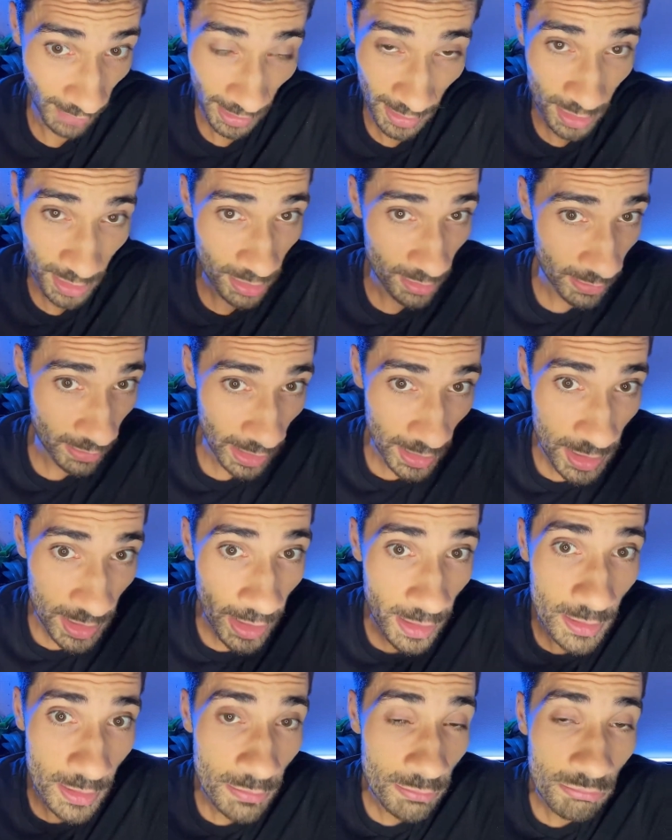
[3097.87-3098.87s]
That's
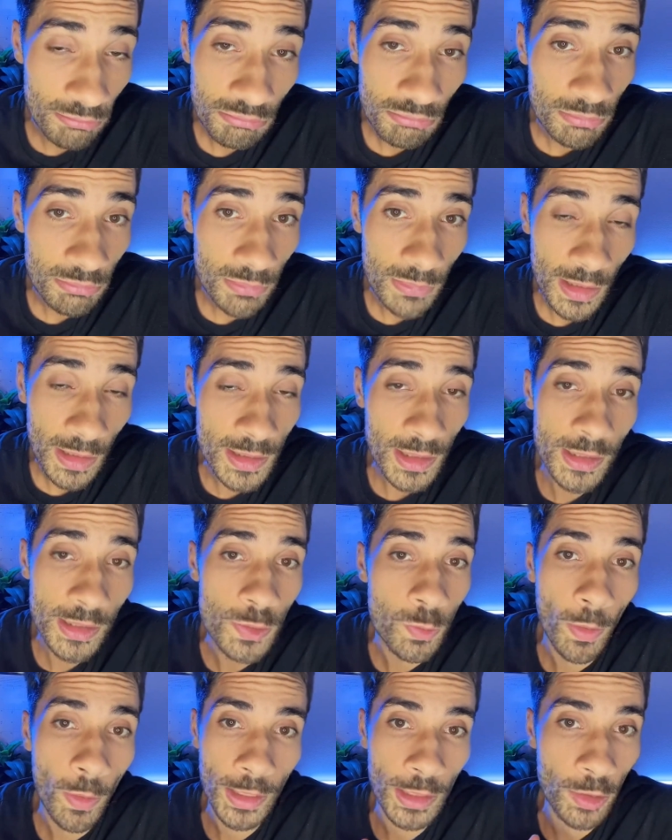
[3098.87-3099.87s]
like
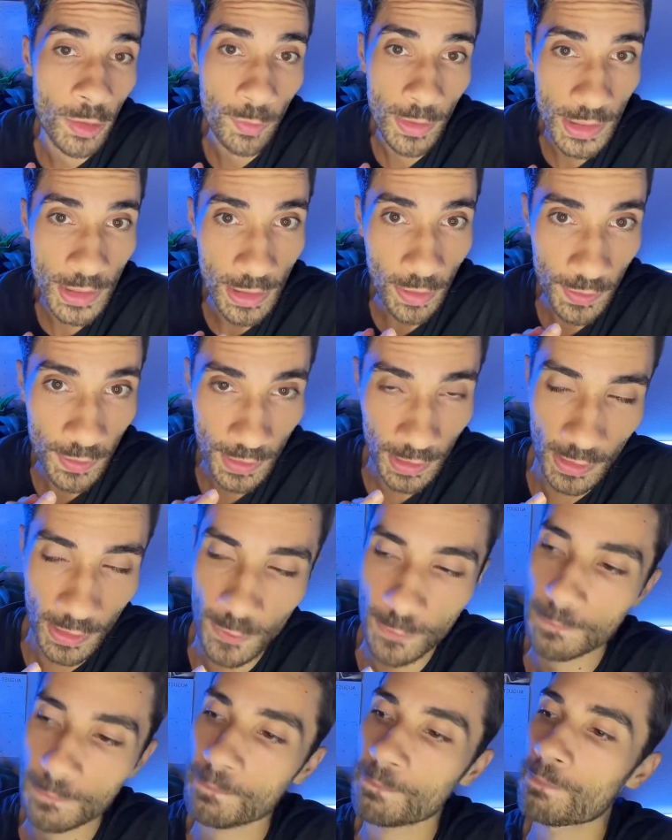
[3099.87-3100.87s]
20 degrees
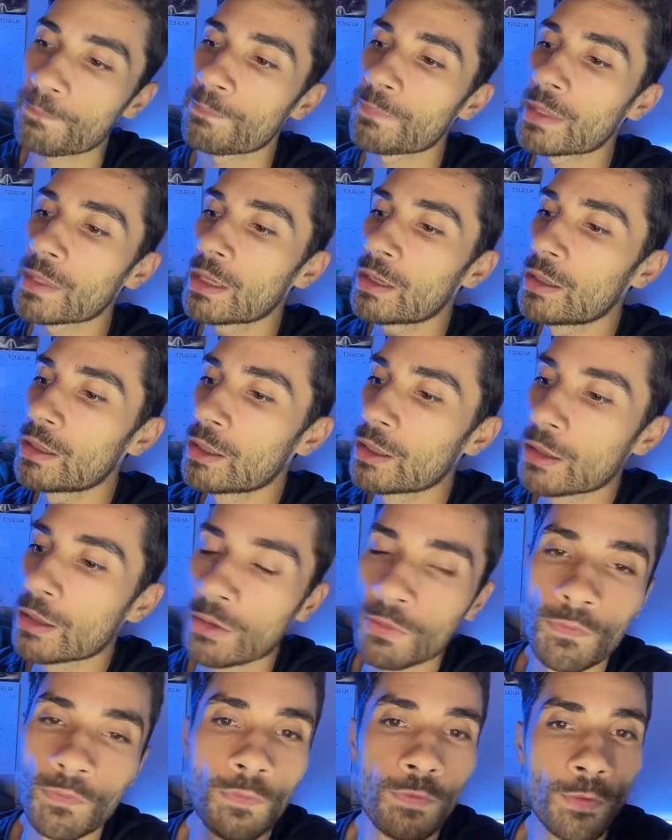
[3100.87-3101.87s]
Celsius.
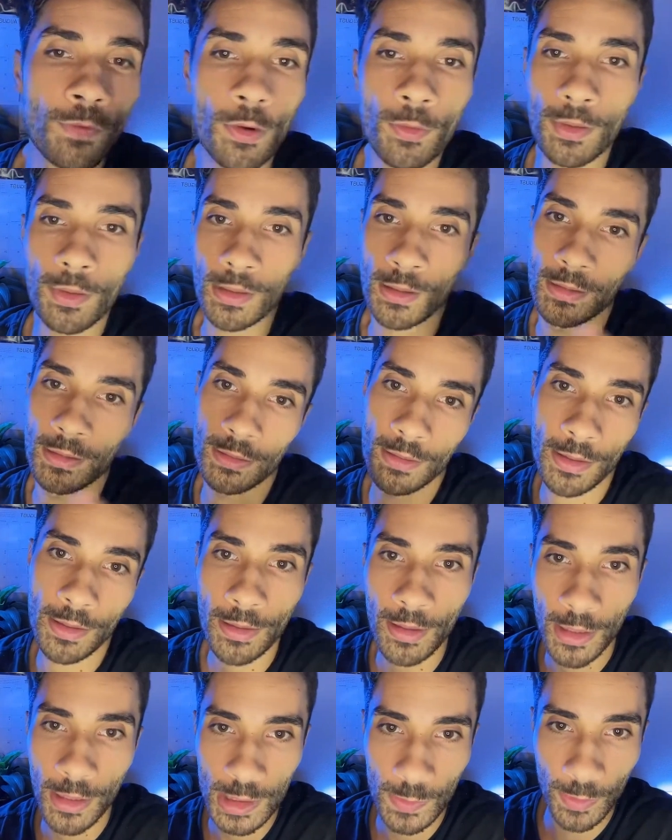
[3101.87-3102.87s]
Very
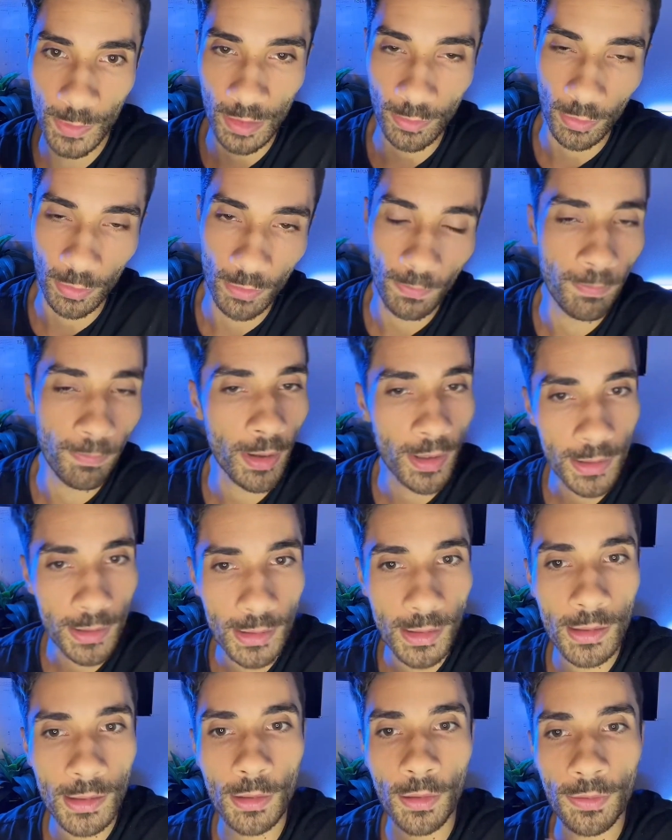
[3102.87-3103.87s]
hospitable.
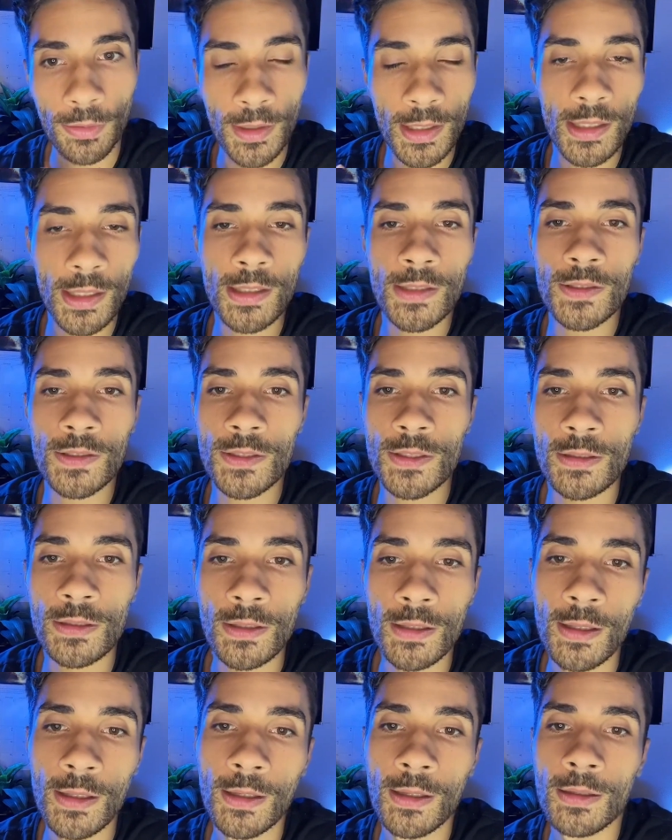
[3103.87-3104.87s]
But the thing is,
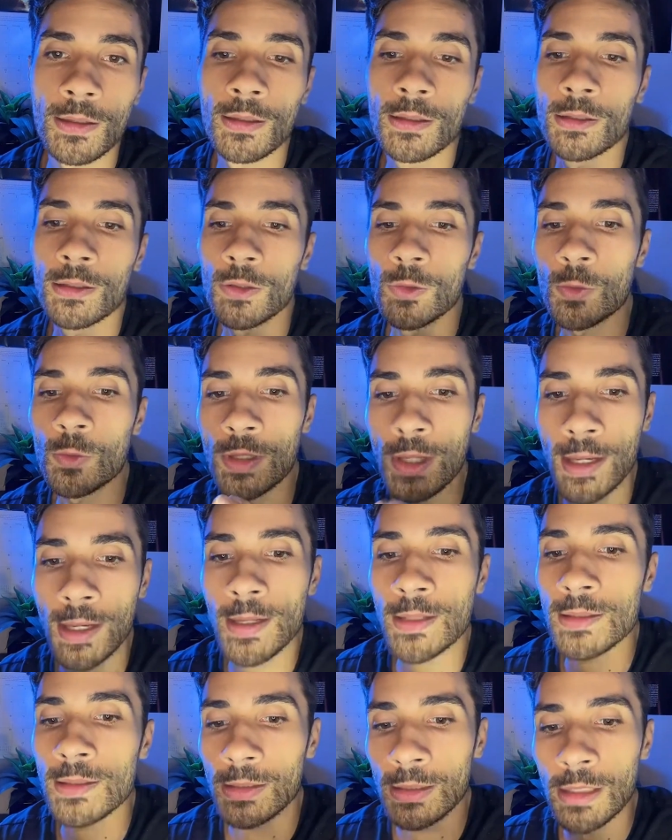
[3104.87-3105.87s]
you
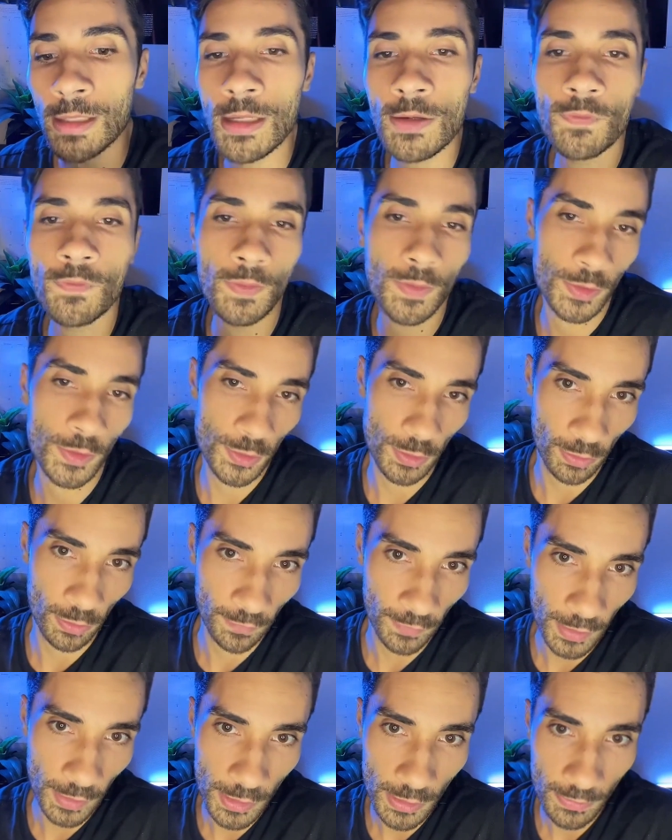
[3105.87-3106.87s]
can't live on the
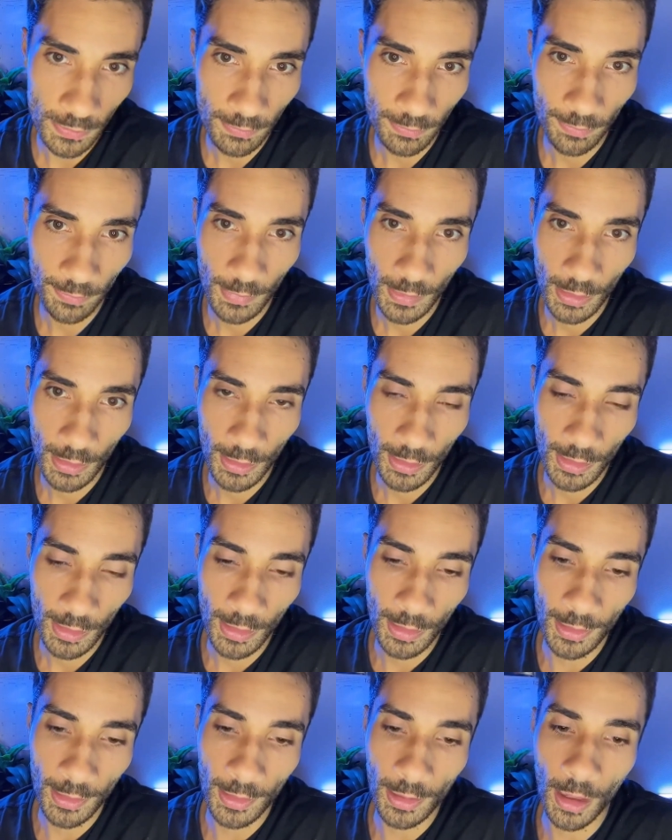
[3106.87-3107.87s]
surface
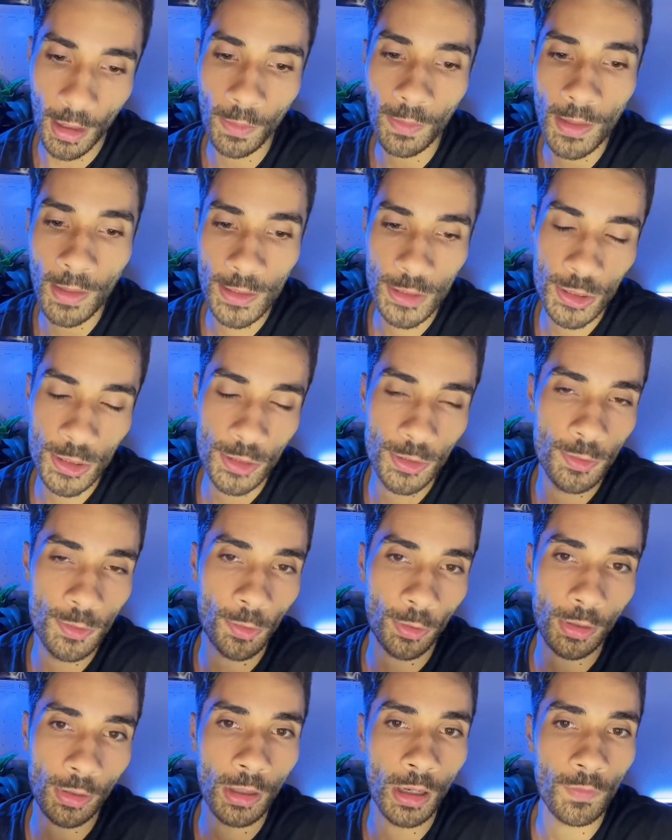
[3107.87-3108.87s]
unless
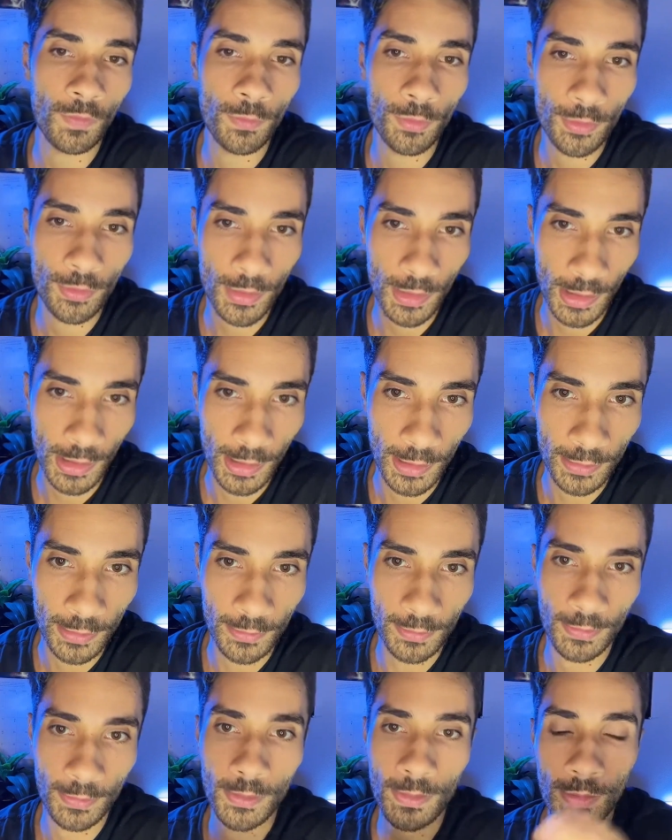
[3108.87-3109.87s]
you are covered
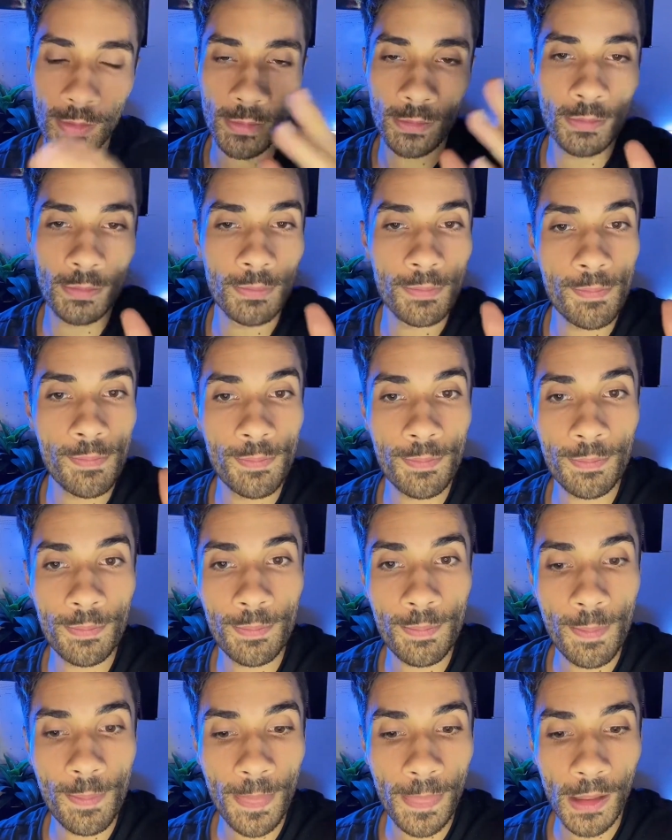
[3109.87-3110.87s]
in
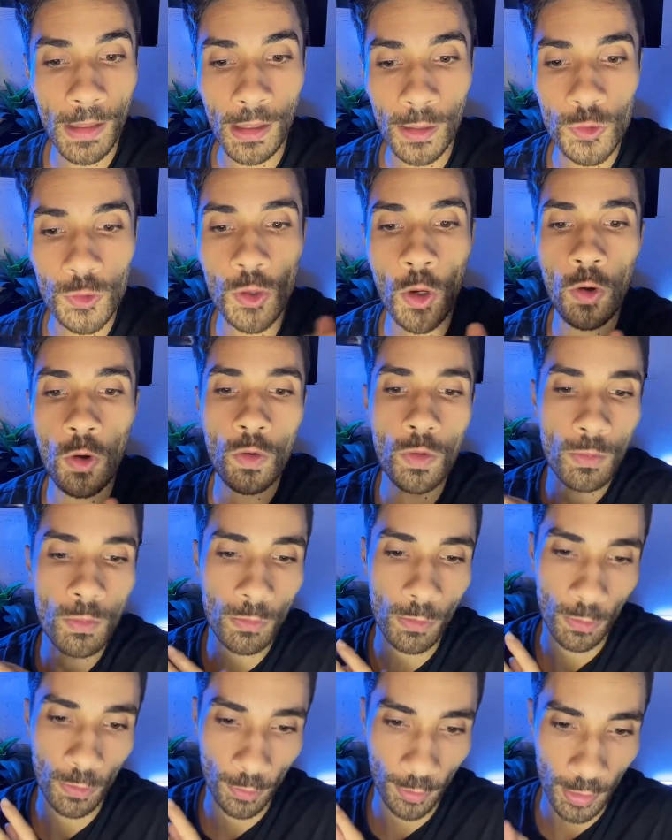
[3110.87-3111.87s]
a
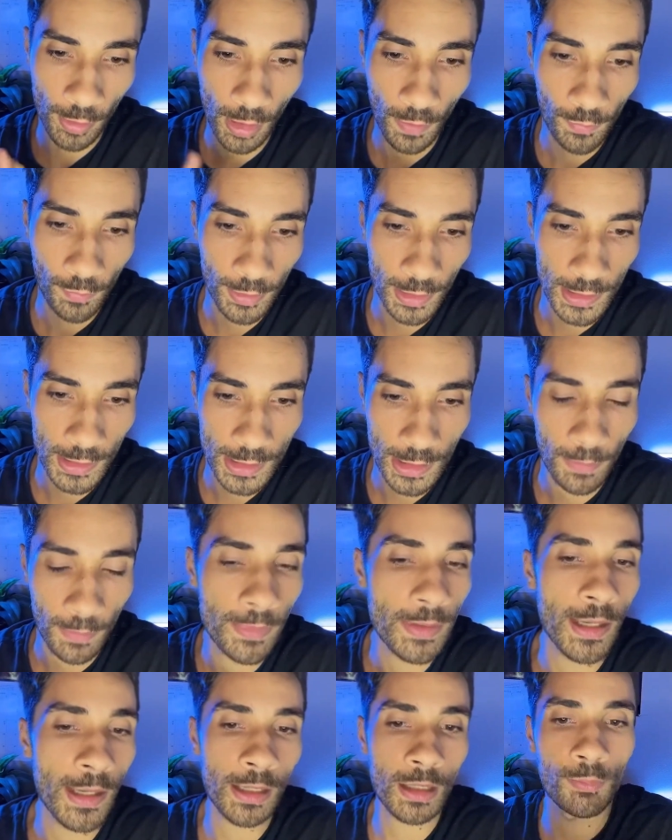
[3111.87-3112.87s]
dome or covered in
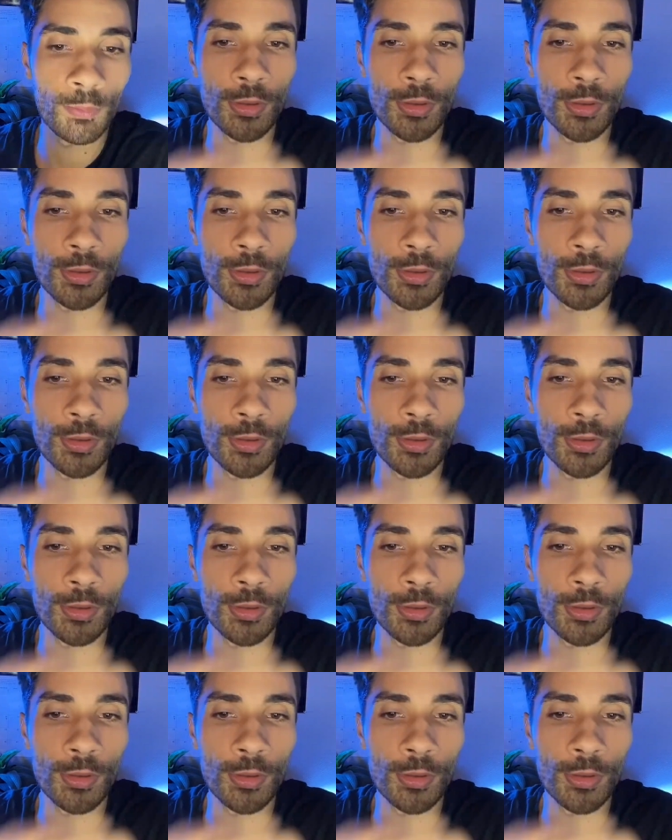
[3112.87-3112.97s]
something that